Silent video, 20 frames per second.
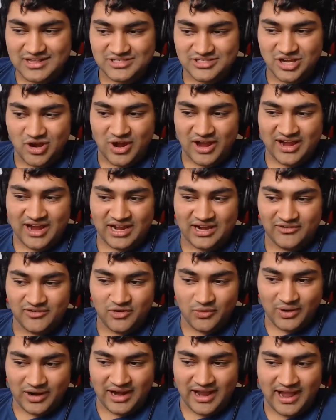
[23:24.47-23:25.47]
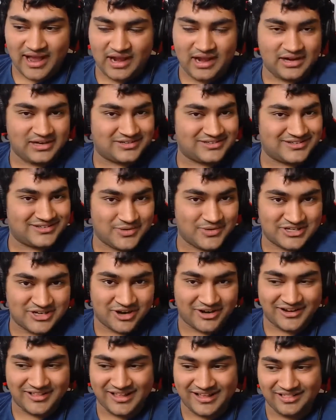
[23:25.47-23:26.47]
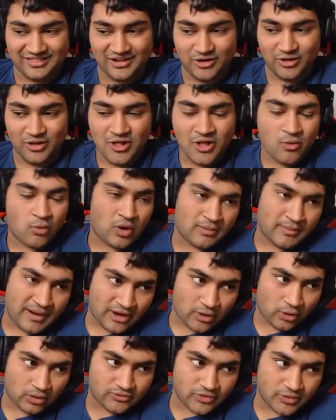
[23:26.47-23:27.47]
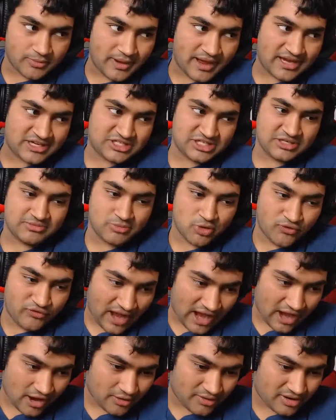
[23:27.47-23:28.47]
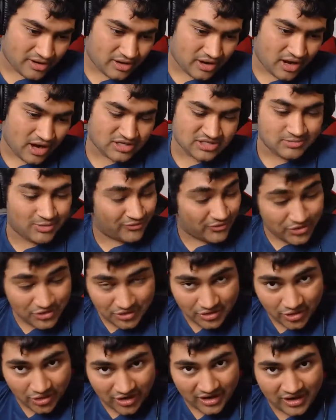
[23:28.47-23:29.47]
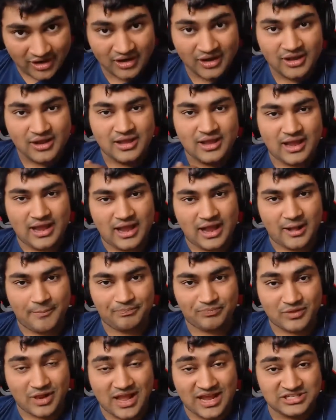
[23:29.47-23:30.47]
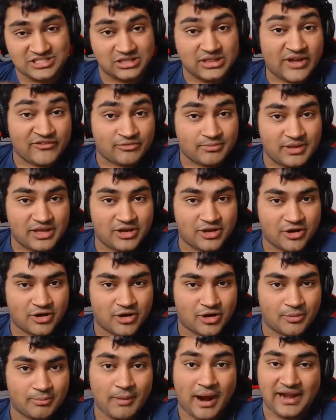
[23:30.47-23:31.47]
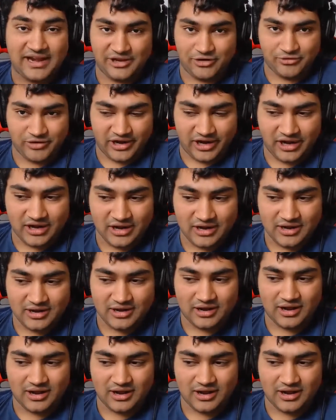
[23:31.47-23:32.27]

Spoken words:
So I kind of went ahead and we started like one of my old roommates, she'd moved out, she moved to New York, and she left me her mining rig,